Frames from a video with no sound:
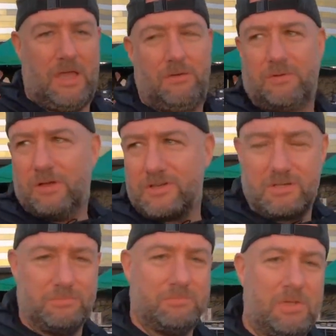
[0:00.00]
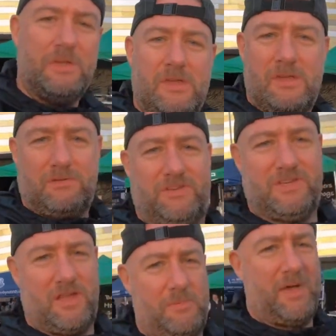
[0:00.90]
We've got some
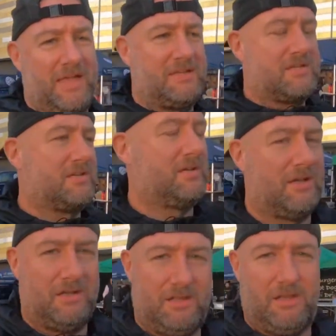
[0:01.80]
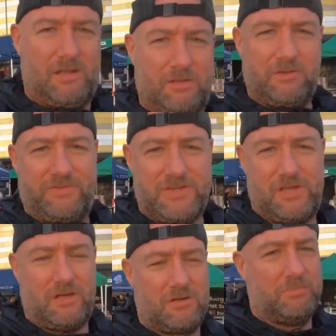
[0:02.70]
physio beds and a local
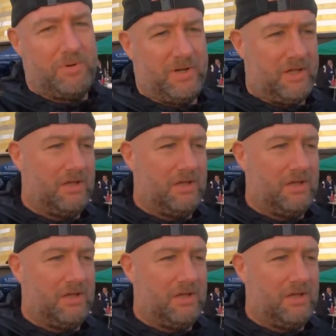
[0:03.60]
physio company